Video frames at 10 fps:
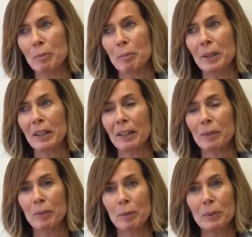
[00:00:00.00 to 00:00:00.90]
but I
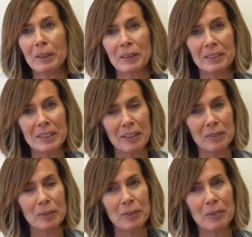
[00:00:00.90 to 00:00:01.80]
grew up in a little
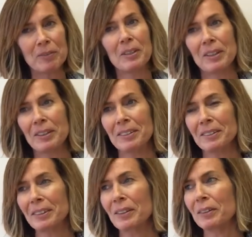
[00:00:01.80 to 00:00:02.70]
town north of here
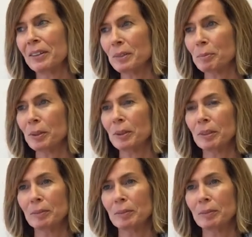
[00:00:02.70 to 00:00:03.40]
called Leesburg.